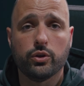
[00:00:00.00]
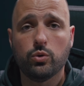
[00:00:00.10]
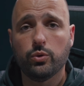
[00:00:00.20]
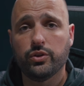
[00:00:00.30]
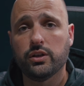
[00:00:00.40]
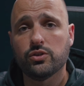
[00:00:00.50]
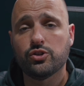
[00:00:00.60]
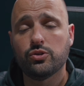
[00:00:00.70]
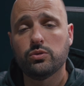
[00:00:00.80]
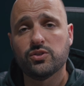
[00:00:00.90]
The cool thing is
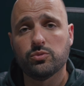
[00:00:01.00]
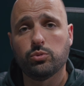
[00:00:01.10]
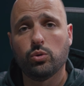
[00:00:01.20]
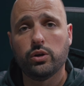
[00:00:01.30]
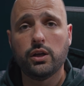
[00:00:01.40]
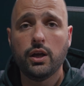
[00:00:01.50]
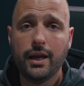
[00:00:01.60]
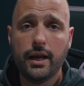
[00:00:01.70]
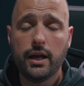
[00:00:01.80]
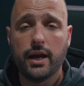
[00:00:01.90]
too, this employee
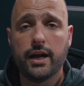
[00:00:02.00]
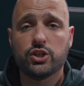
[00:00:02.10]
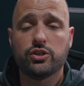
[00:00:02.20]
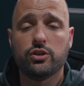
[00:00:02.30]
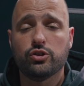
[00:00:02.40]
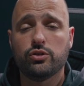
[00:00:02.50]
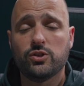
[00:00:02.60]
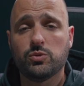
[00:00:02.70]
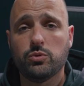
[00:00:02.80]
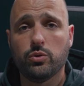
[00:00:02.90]
actually introduced me